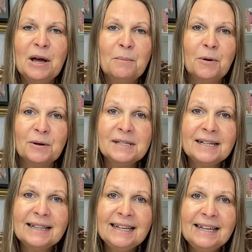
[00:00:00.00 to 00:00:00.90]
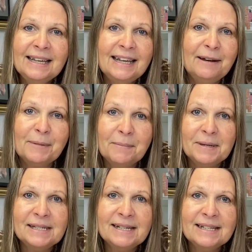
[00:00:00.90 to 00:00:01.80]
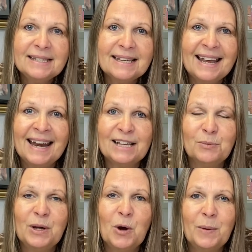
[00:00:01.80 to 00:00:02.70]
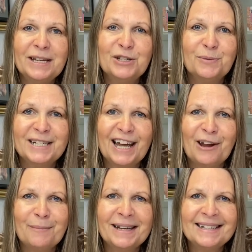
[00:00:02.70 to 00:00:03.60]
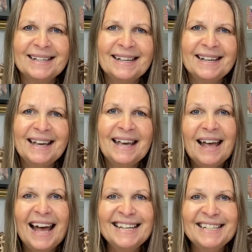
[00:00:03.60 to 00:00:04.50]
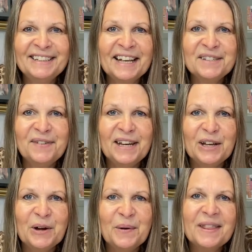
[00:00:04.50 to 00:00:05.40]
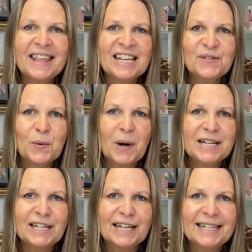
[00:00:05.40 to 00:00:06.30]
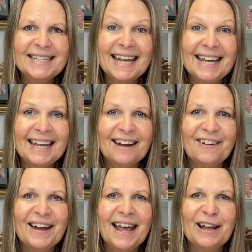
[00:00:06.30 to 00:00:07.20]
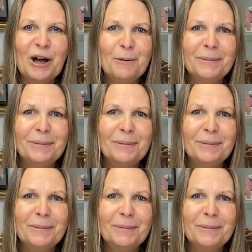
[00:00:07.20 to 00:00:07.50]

personally, in my business, and as we go into retirement. Until next video, thanks for watching. Take care and God